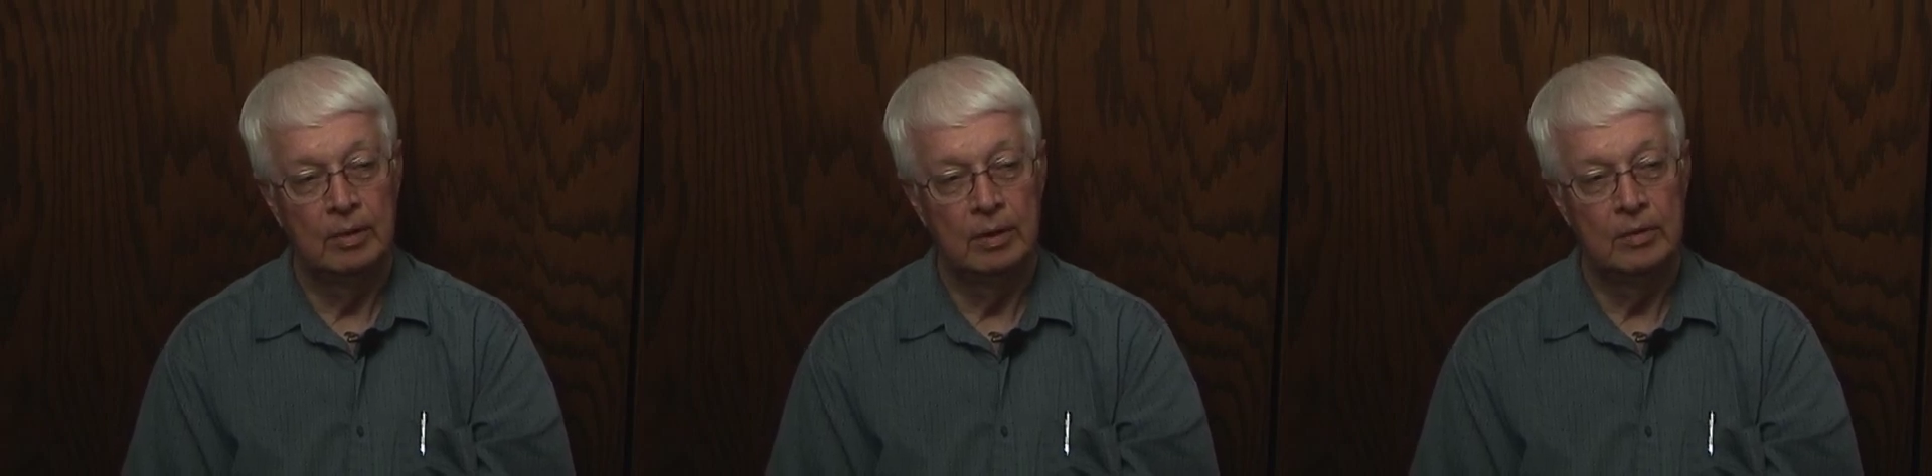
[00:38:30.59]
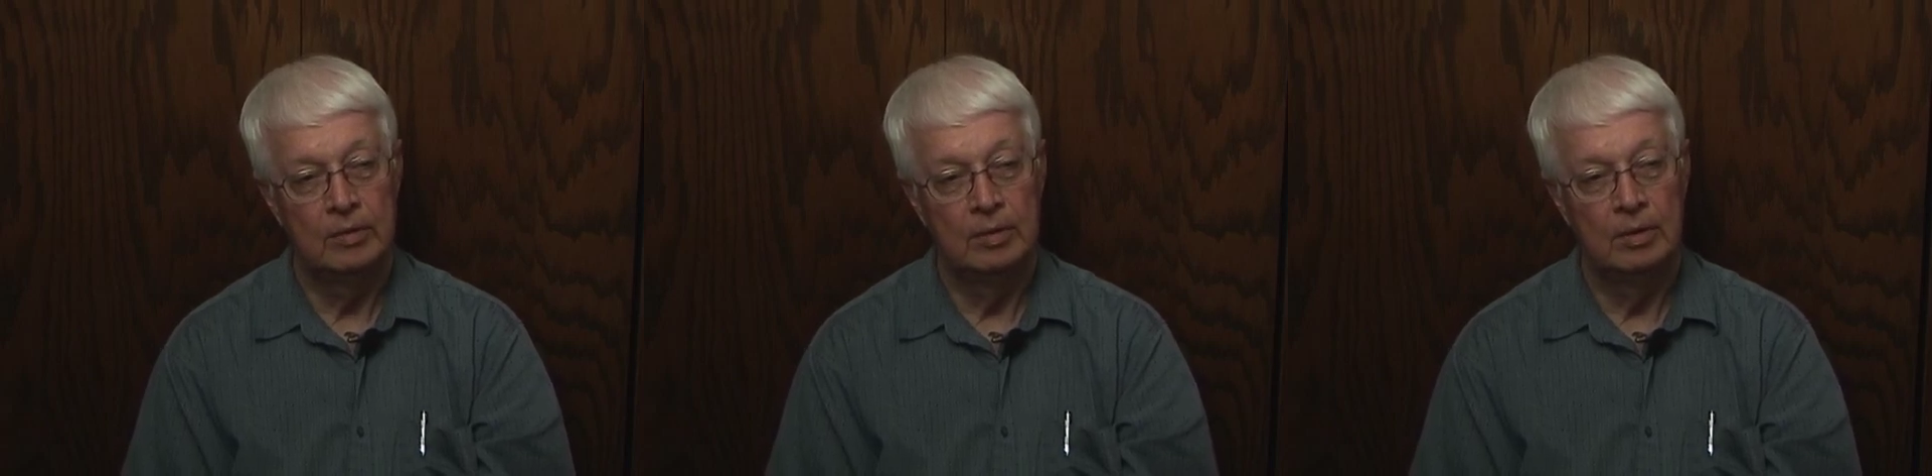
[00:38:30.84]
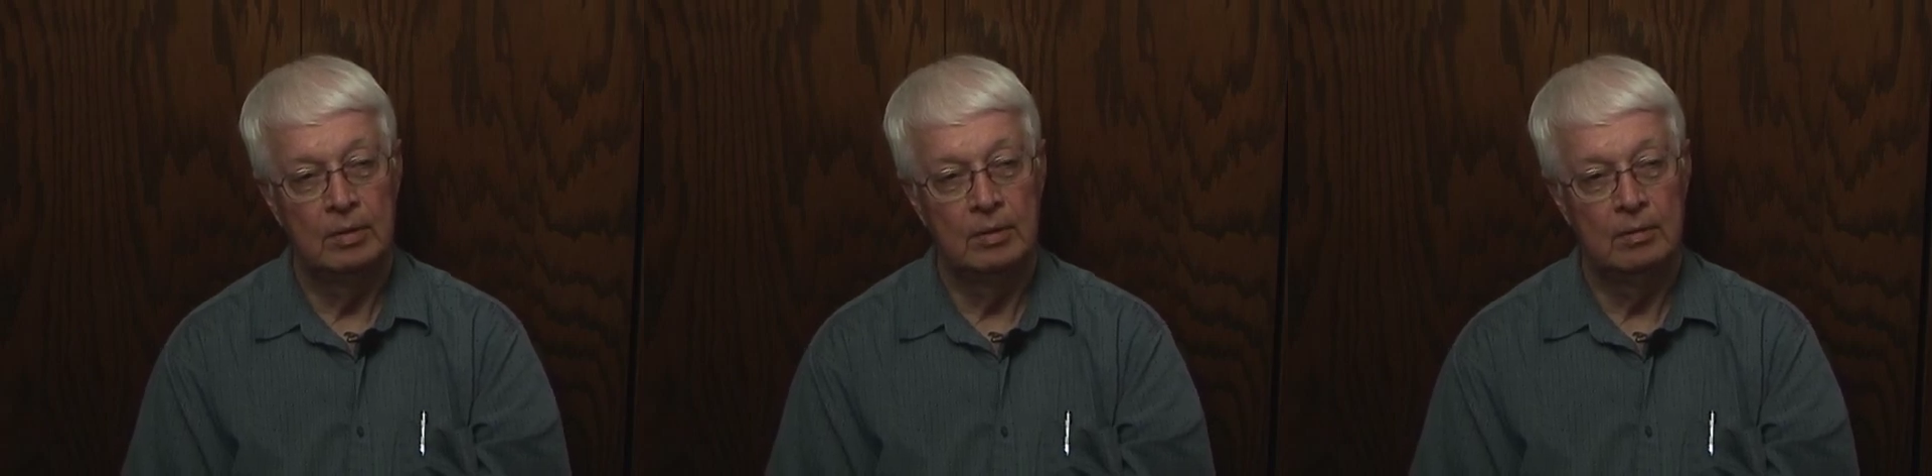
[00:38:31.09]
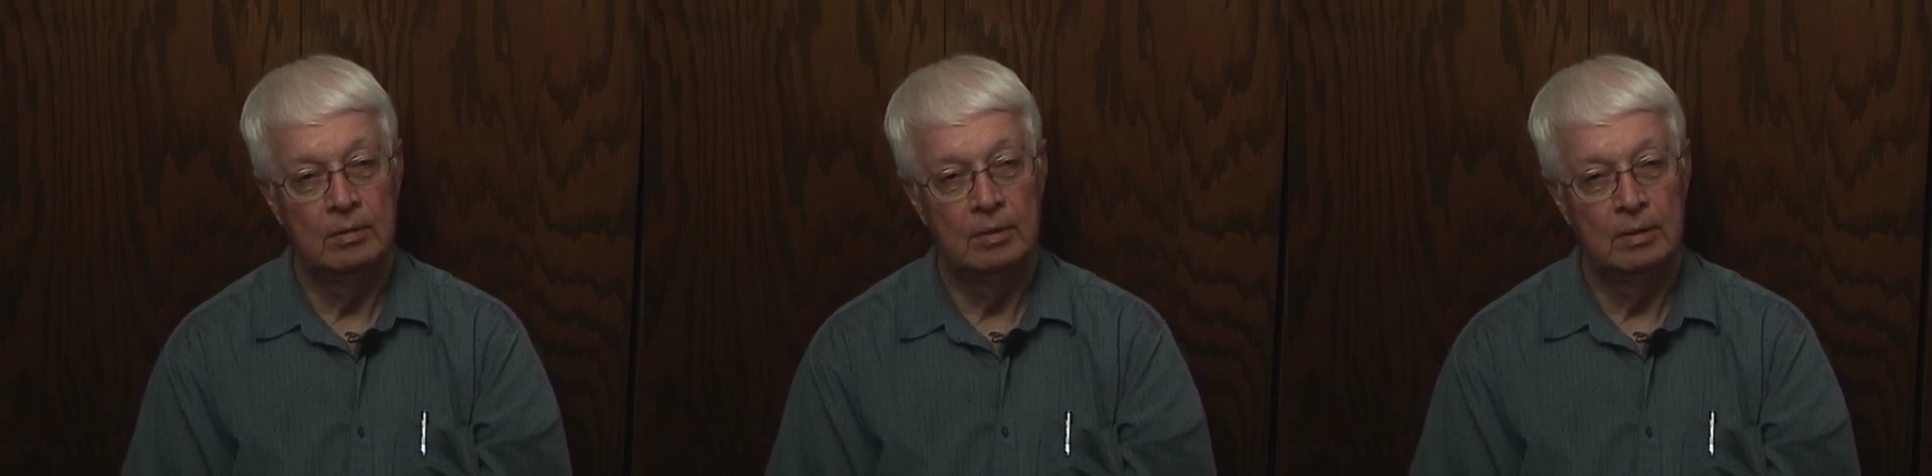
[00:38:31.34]
an incident
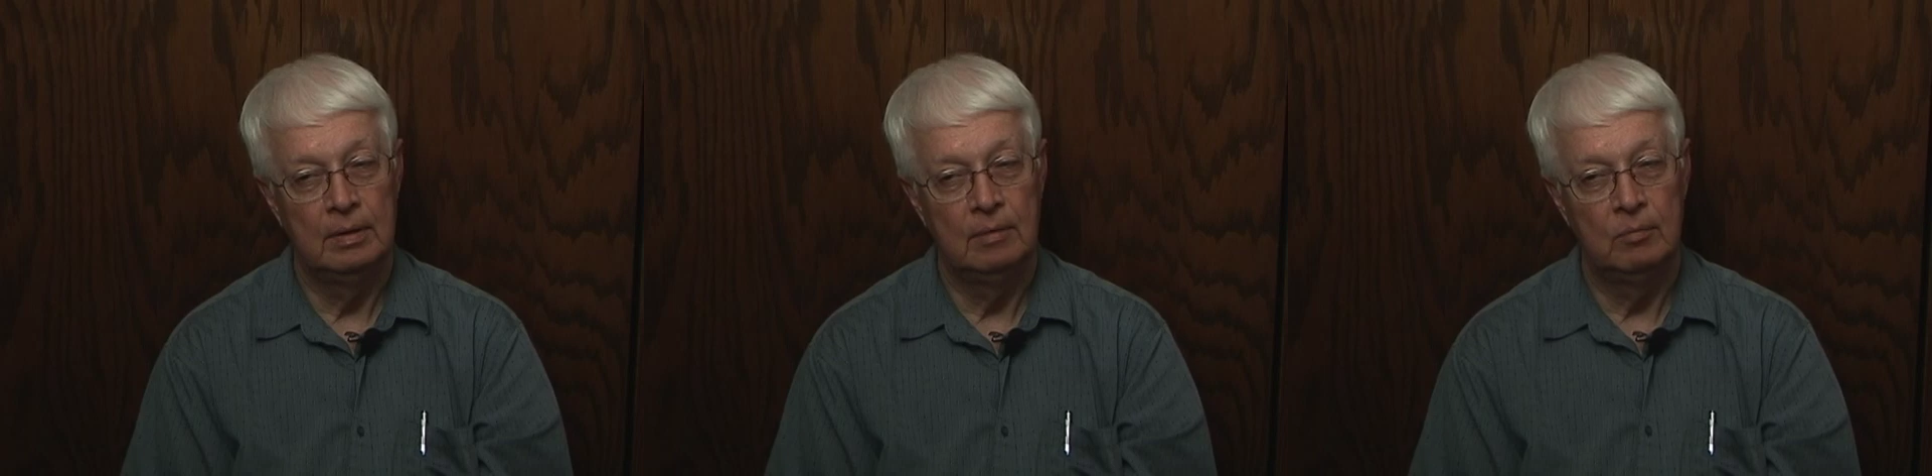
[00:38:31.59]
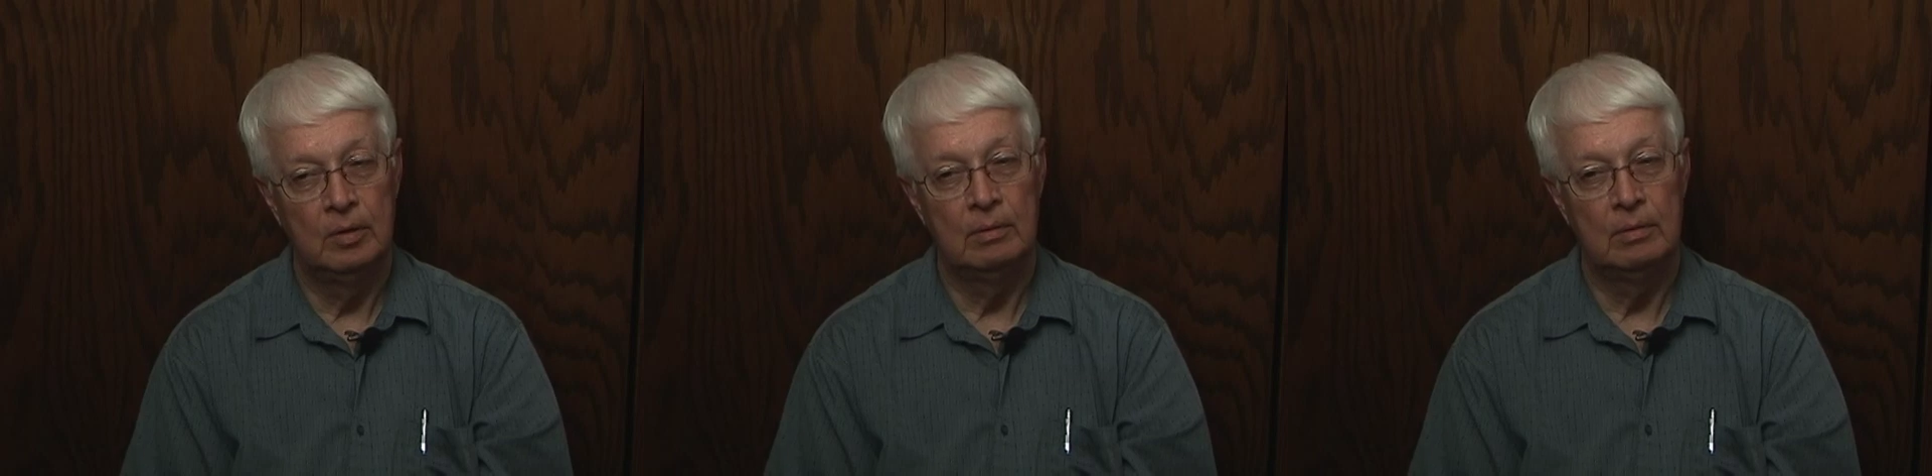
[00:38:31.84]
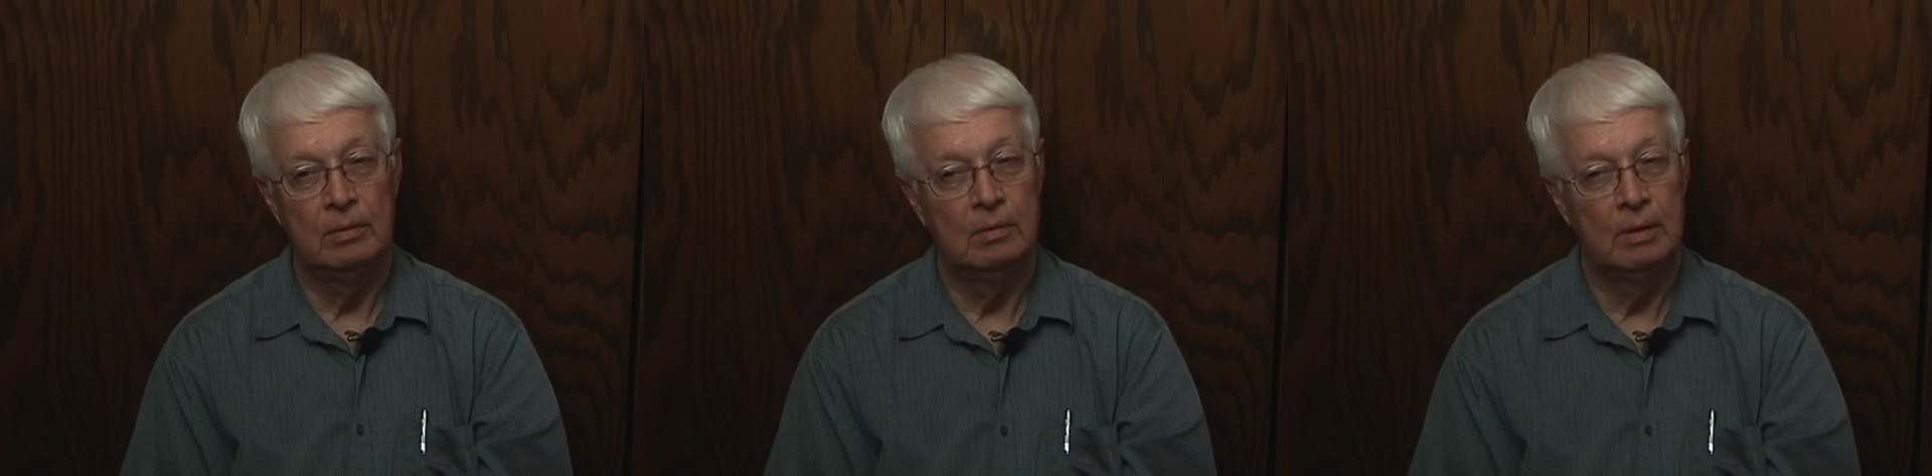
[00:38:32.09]
during the winter,